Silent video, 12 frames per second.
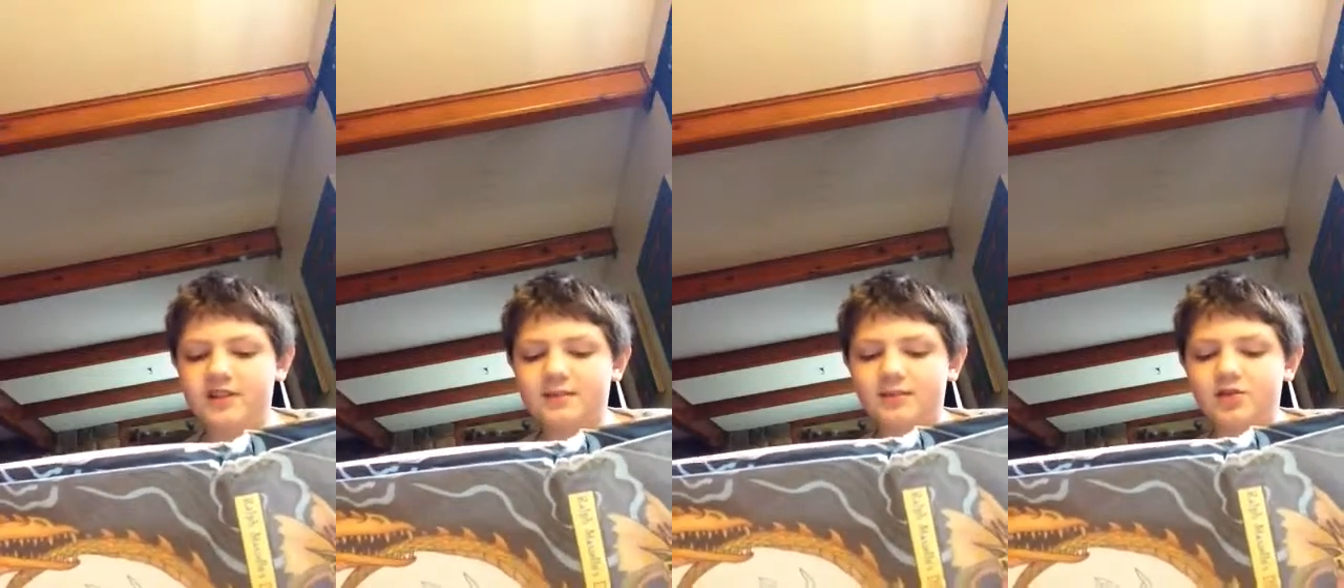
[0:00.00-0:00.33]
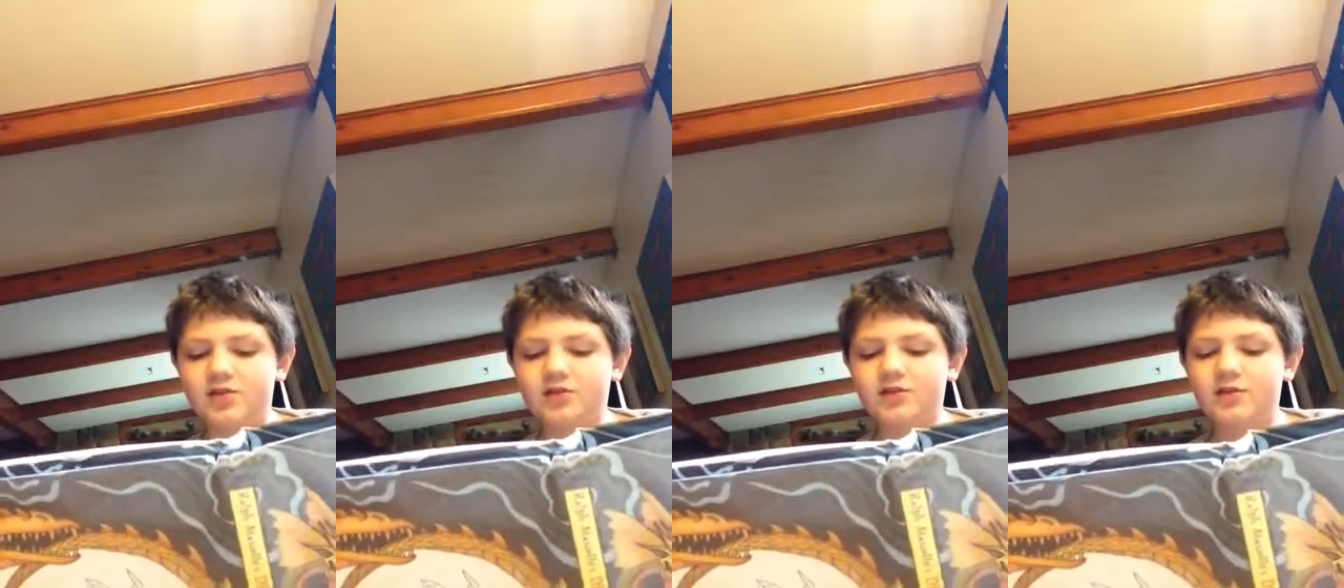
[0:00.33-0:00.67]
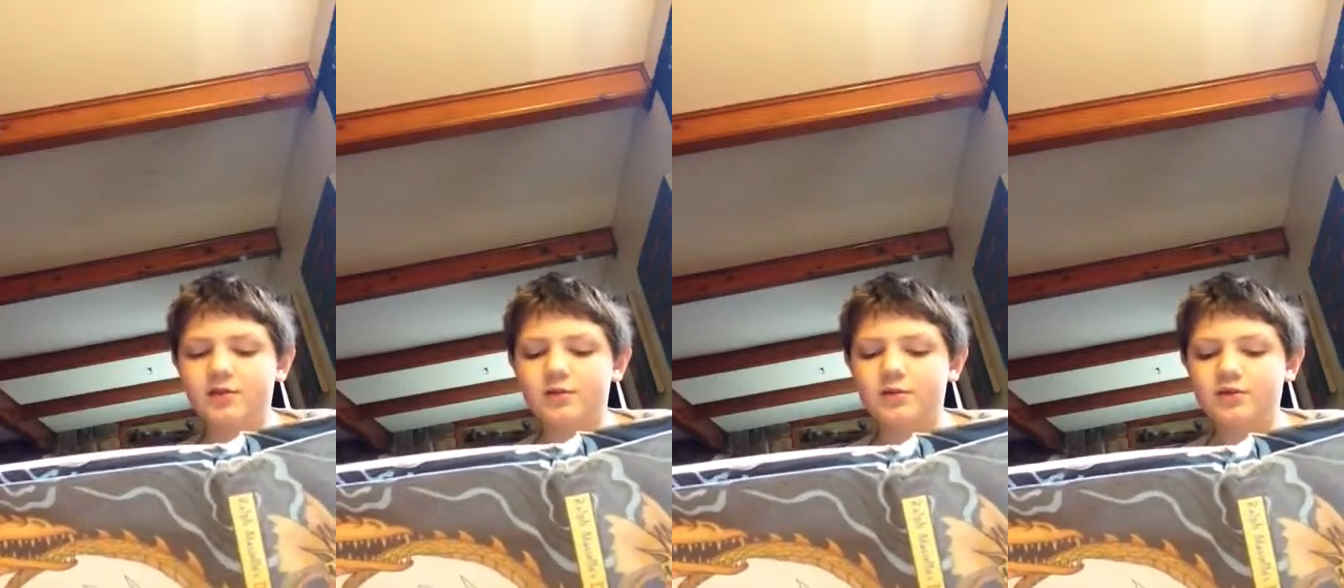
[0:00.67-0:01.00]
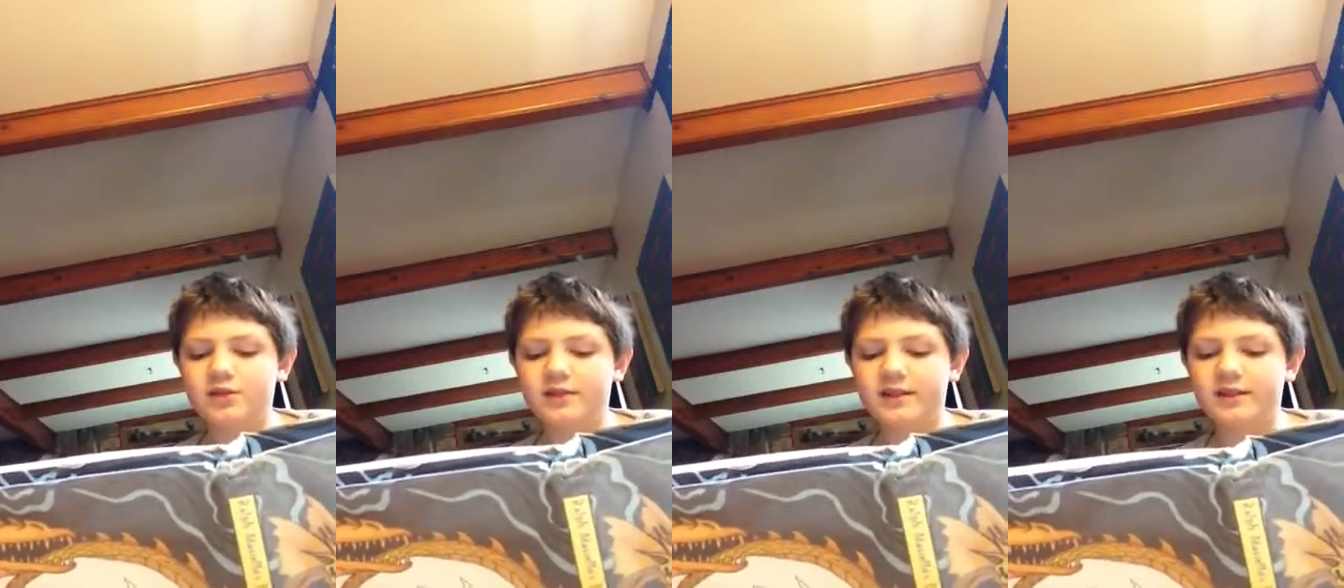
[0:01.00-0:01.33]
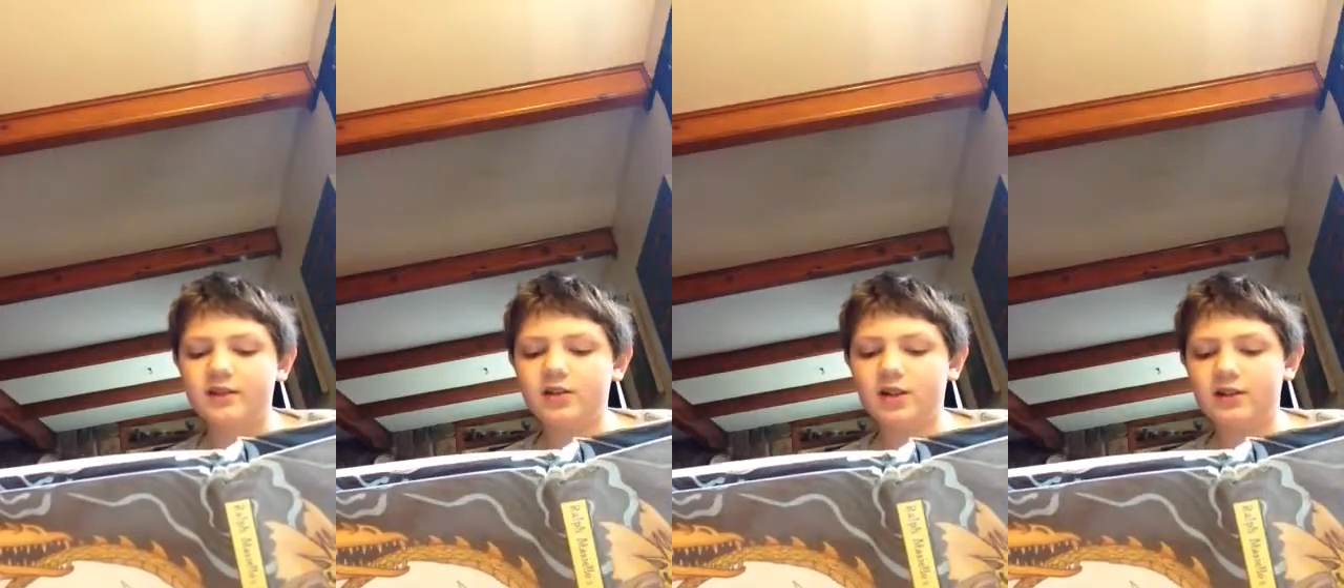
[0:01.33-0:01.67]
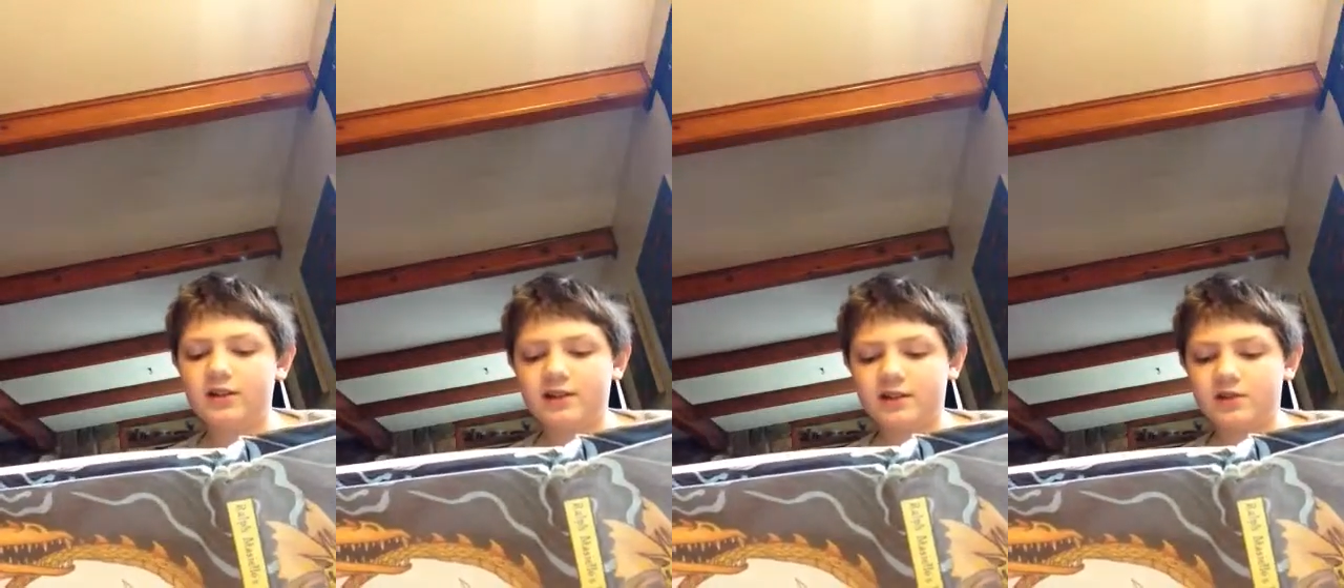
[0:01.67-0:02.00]
the Mushusu looks a lot
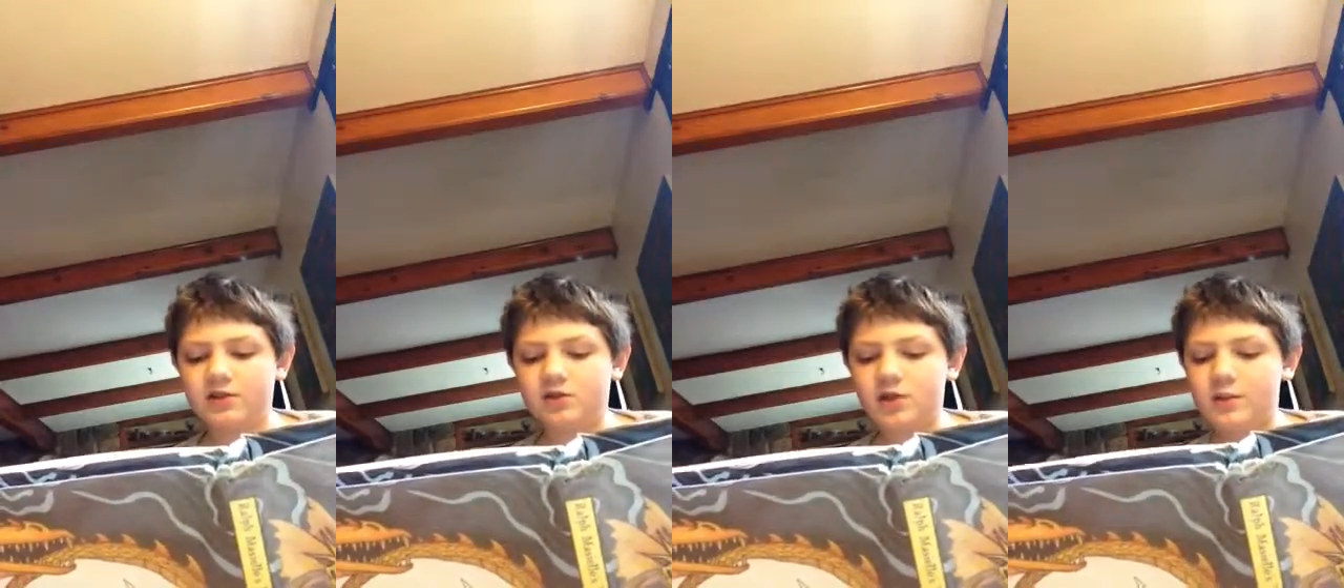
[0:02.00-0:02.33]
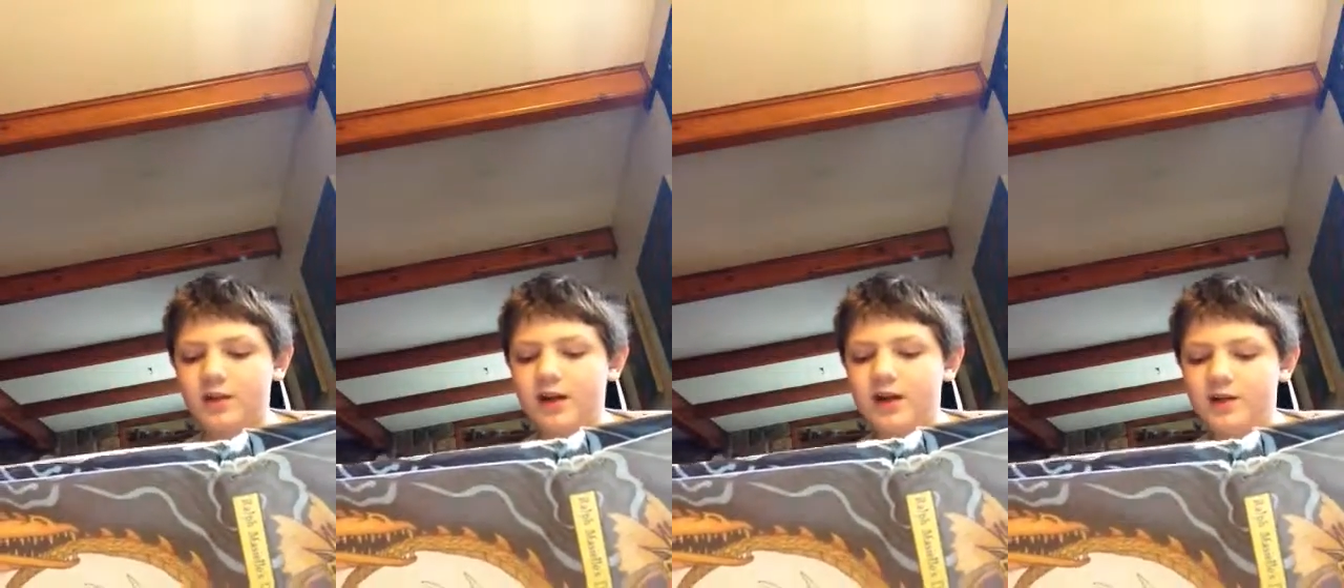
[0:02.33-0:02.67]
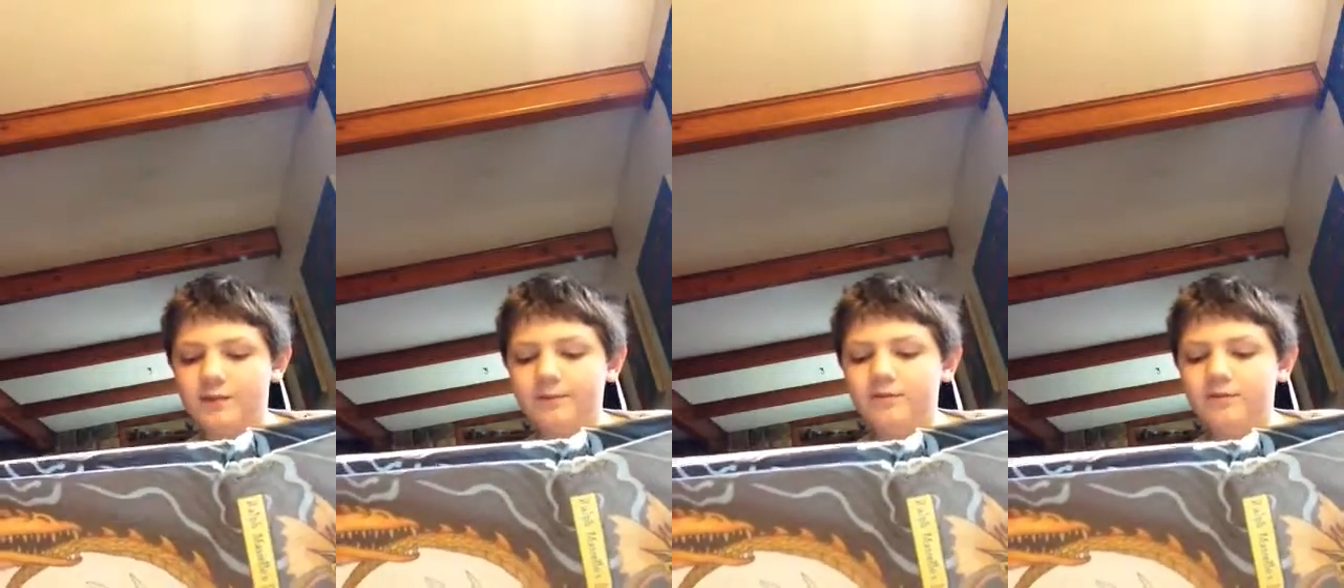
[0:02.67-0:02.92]
like a sauropod.